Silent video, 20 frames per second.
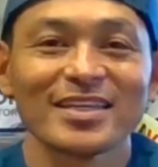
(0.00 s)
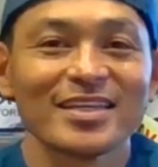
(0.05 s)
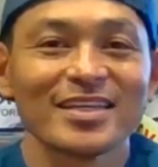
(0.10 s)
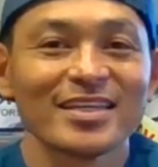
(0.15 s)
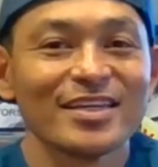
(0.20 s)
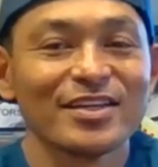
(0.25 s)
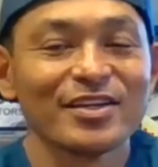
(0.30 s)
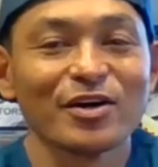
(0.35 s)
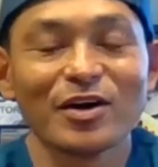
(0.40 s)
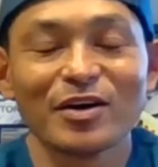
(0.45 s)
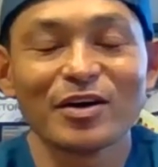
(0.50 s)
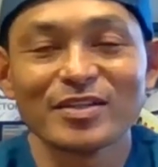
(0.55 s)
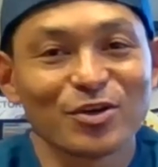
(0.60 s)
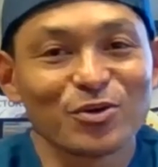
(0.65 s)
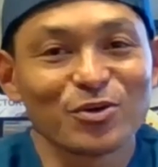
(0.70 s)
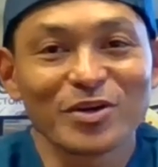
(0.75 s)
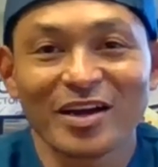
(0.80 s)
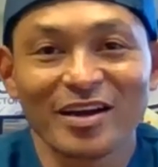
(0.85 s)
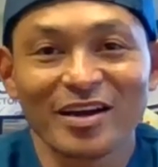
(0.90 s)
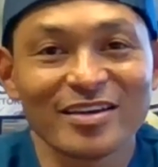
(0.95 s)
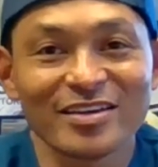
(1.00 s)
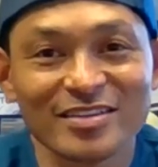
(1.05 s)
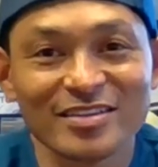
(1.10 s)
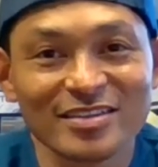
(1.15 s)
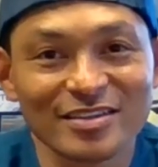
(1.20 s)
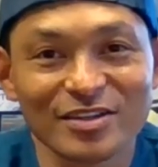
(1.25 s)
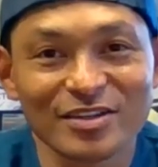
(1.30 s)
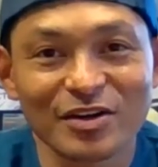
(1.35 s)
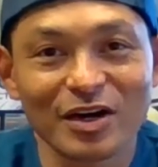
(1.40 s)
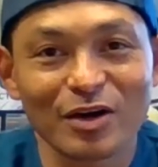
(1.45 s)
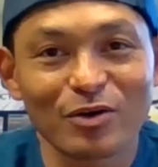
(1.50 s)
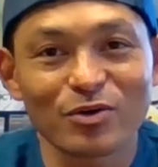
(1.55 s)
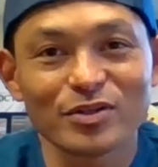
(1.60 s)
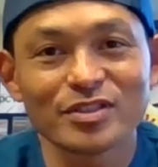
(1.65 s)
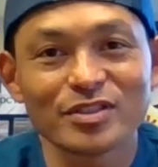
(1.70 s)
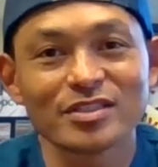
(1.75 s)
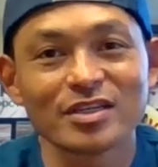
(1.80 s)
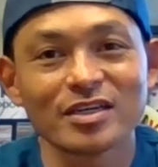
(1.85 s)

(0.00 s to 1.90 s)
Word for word: you know, it's okay. You know, I was,